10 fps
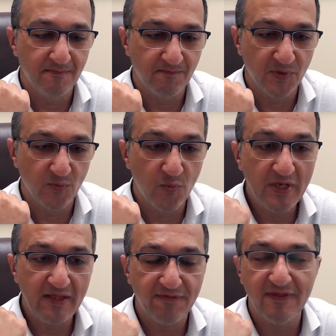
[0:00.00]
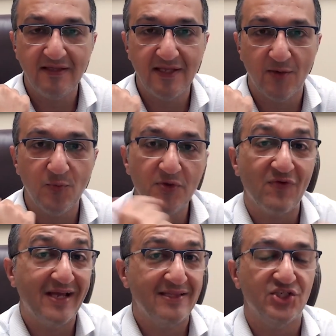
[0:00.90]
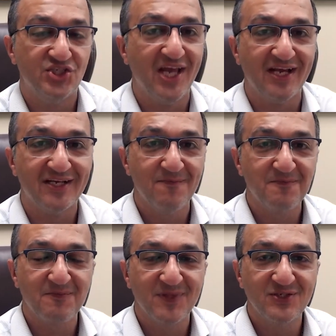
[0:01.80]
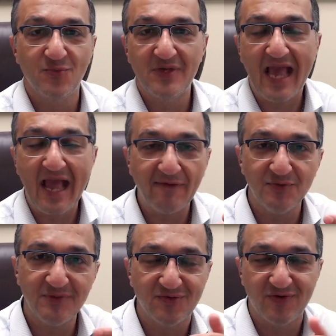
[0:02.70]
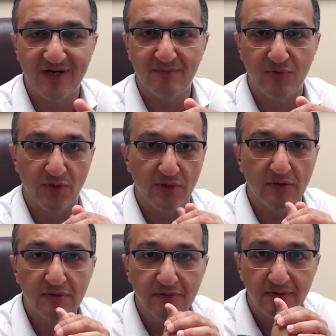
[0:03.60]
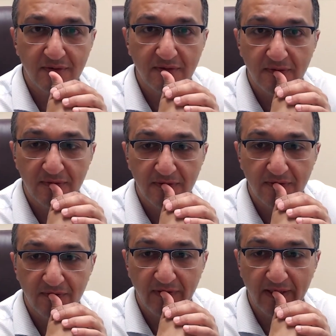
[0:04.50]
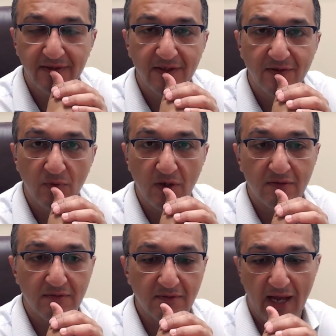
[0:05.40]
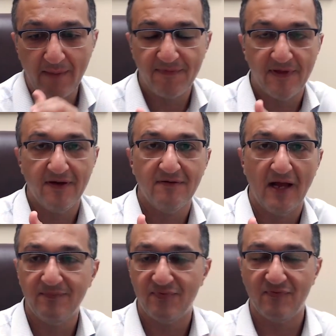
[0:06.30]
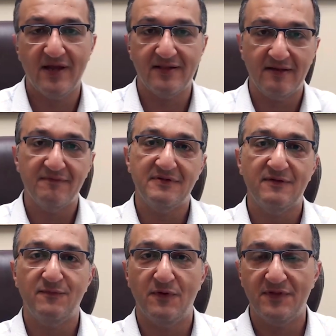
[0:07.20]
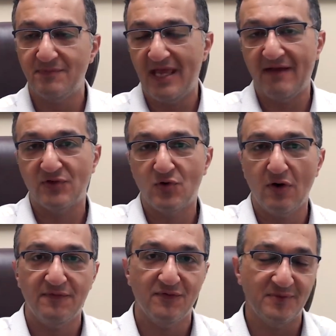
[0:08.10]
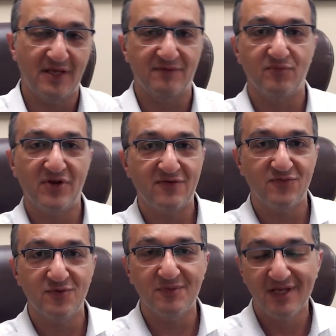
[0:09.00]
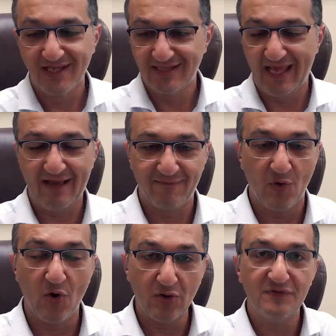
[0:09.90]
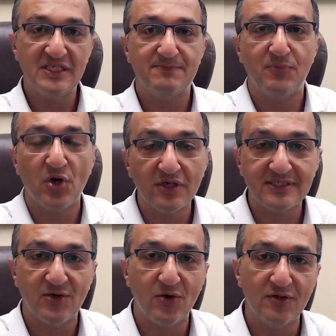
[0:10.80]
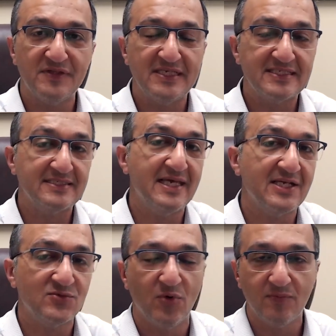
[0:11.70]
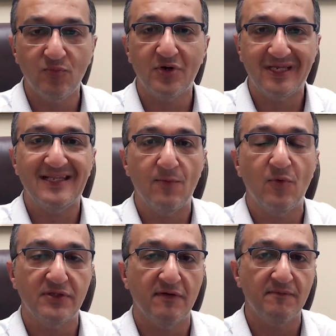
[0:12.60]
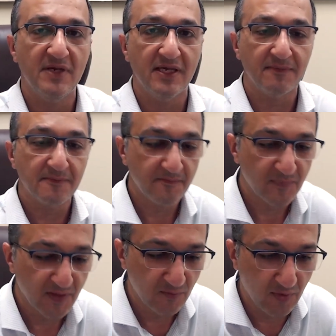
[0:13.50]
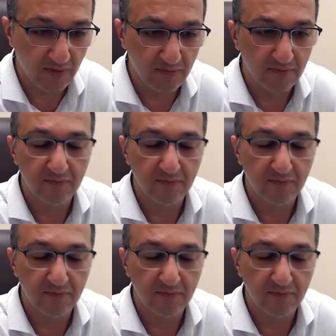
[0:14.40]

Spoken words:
we think that we write the check, so we have to be the right employer, right? Well, I'm there. I provided everything for them. They have the coffee room. They have the break room. They have all of these perks and all of these things. What more can they want of me? Well,